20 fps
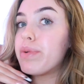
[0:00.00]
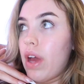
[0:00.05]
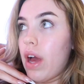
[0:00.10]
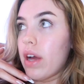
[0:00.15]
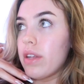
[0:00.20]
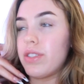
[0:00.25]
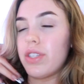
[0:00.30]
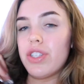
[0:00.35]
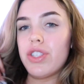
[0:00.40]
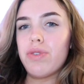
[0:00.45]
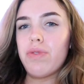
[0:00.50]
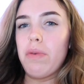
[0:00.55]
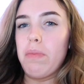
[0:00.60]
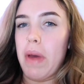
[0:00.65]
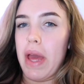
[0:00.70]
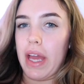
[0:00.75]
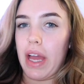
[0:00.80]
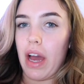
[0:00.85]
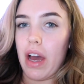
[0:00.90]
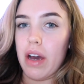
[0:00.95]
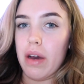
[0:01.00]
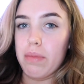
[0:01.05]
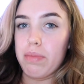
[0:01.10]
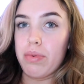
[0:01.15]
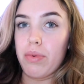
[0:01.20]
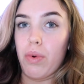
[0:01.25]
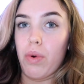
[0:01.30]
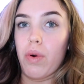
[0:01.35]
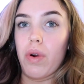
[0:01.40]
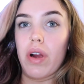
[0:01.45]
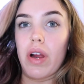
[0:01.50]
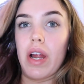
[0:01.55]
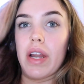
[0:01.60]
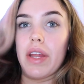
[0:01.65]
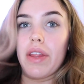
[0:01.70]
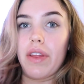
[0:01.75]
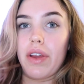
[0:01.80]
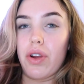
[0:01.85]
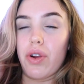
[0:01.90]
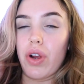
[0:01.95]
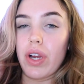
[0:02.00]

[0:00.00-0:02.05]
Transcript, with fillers: Yeah, I didn't do a makeup or anything